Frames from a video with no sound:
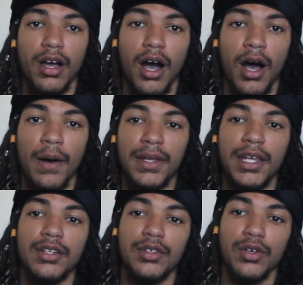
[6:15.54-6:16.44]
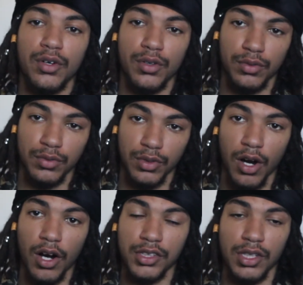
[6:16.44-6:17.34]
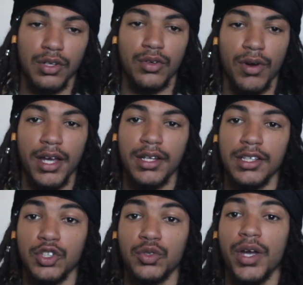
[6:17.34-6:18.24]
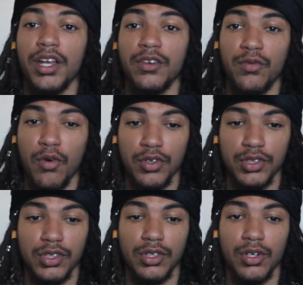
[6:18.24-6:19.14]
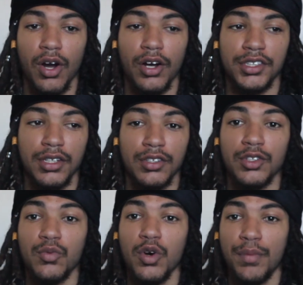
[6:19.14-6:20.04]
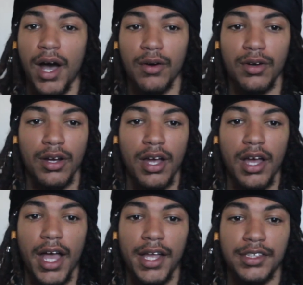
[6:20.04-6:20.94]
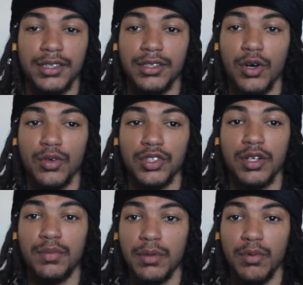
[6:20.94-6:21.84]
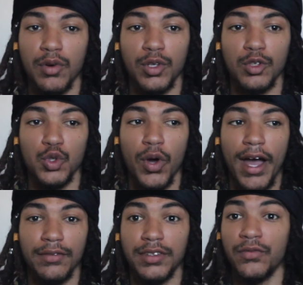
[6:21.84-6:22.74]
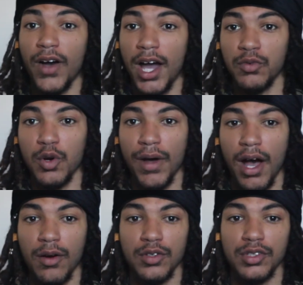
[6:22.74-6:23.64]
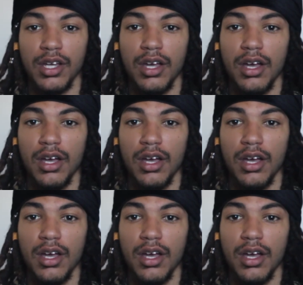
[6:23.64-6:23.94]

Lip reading: And then your heart center, right, is a creative force. Your heart center is the willpower. And so some people, those who have defined willpowers,